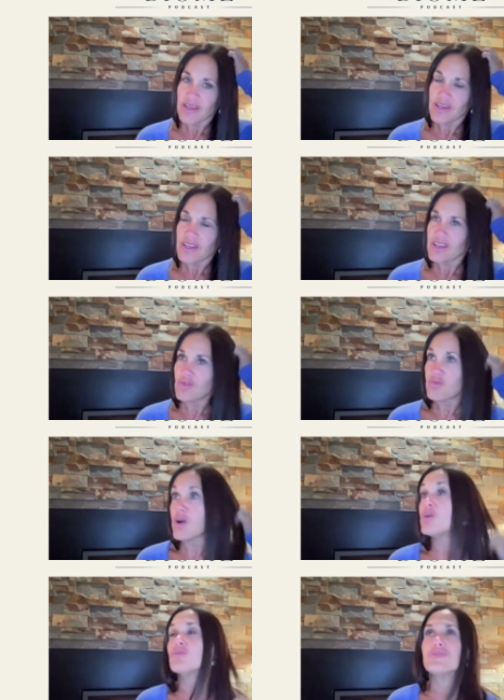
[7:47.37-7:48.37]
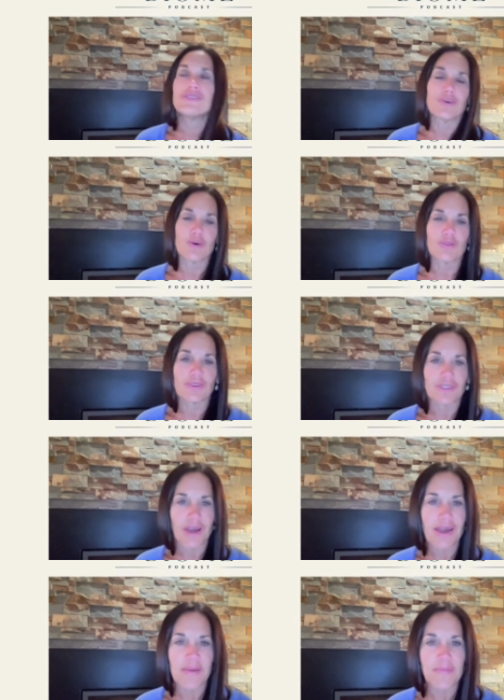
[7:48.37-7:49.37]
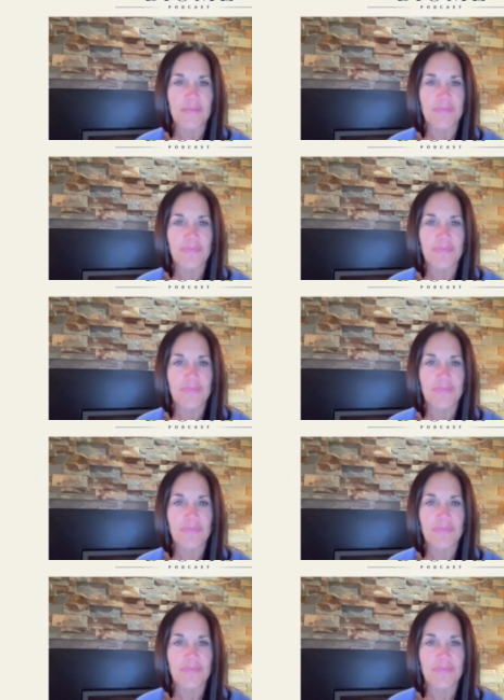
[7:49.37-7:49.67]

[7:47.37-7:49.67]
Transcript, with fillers: It erodes over time.